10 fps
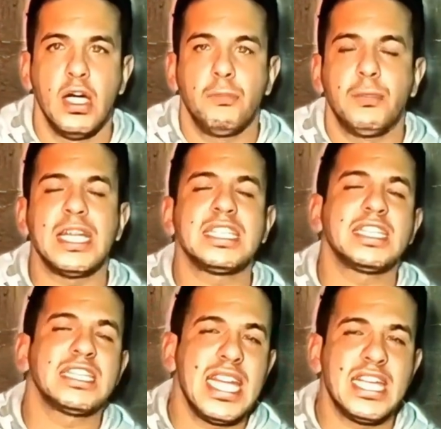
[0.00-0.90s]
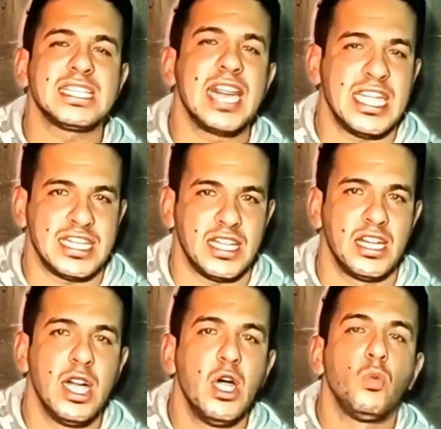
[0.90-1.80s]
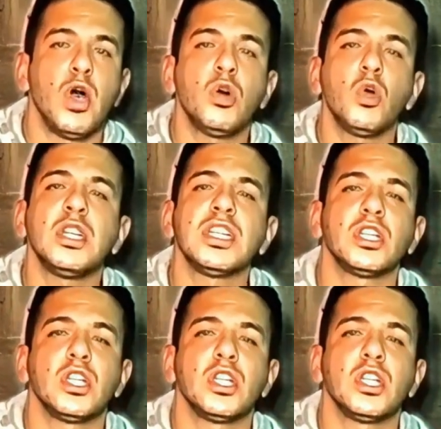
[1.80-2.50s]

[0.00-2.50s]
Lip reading: But in today's lesson, we're going to